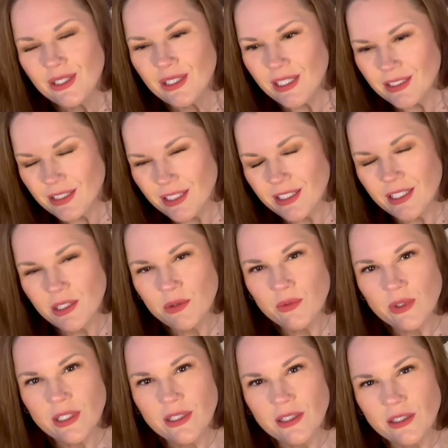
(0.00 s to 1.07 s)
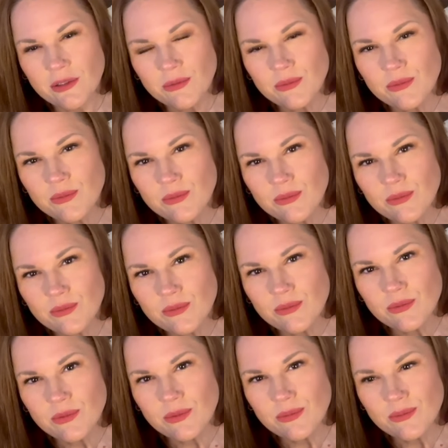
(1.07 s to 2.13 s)
I take care of what I got.
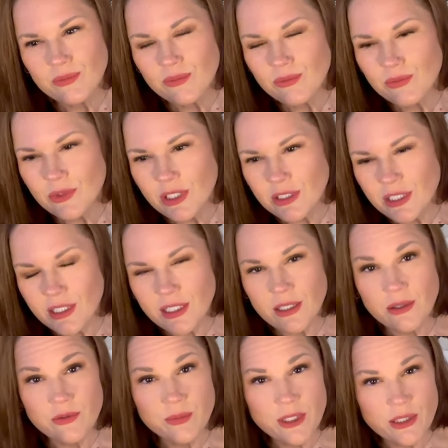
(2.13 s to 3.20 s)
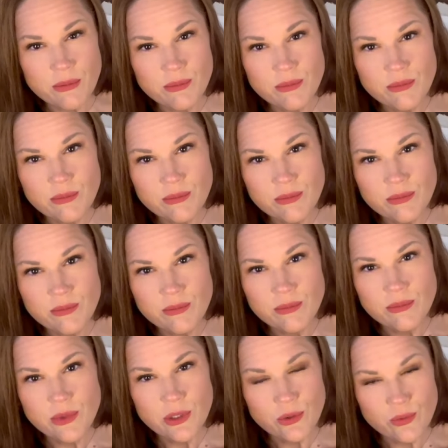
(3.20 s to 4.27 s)
I take care of me
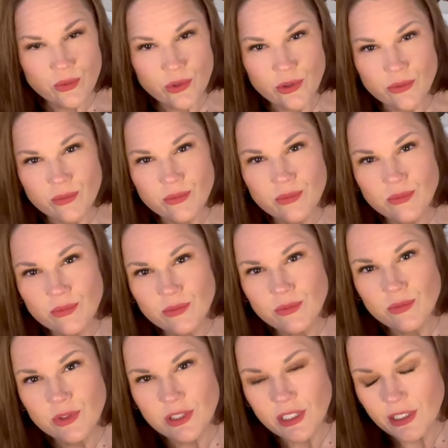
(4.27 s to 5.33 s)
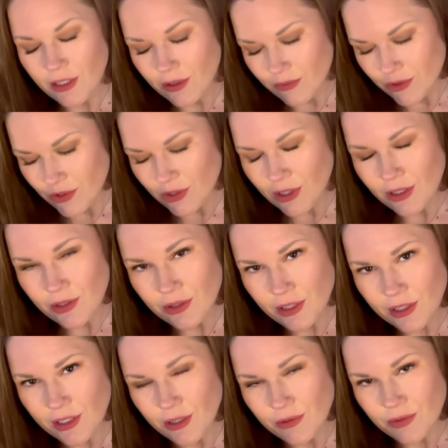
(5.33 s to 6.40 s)
by default. Take care of what you got. You
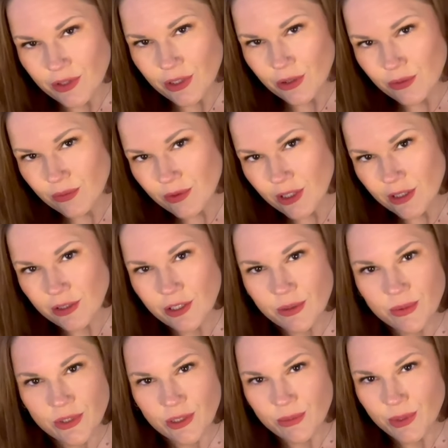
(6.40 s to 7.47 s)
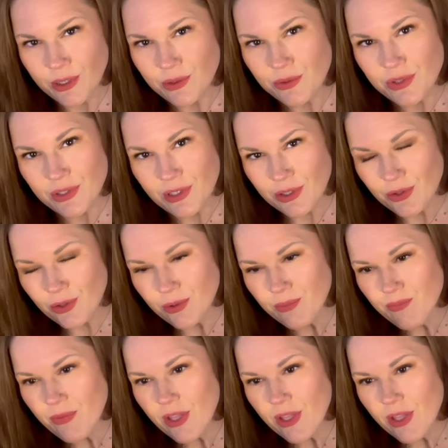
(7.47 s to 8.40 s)
take care of yourself. Nine of Cups, Ten of Pentacles, etc.